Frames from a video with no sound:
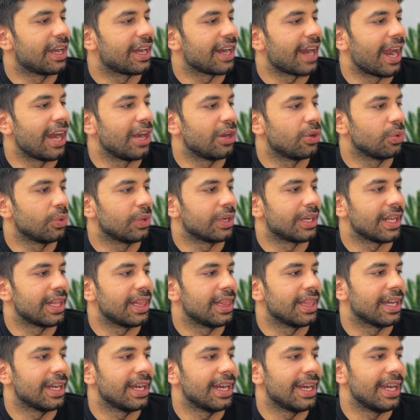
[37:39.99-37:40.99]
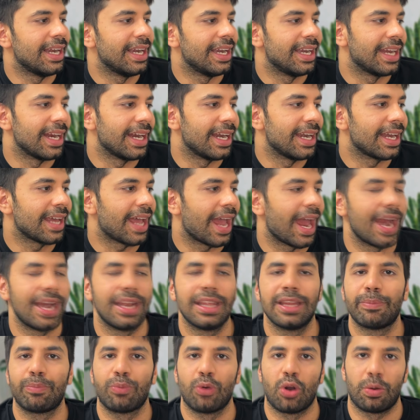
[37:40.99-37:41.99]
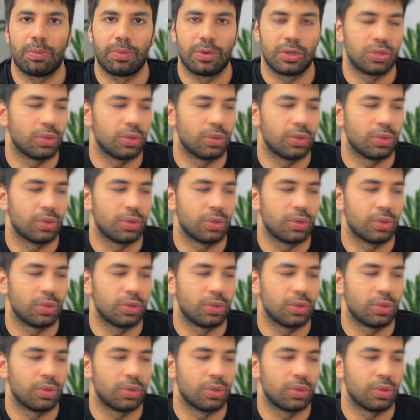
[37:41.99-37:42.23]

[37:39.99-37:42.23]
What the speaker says: try to tell the intent and the prompt.